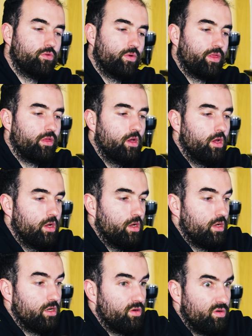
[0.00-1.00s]
with,
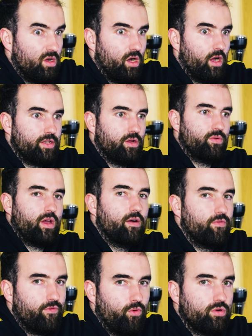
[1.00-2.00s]
I don't
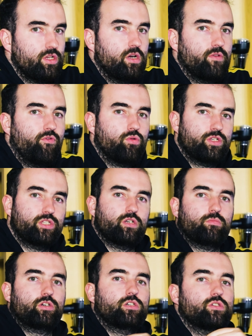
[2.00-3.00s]
have a 14
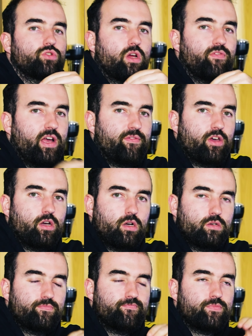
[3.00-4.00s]
terabyte hard drive, I have that at
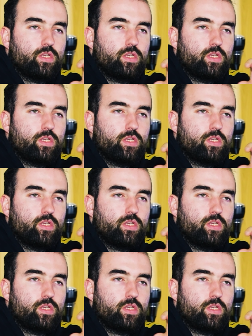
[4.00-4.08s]
home.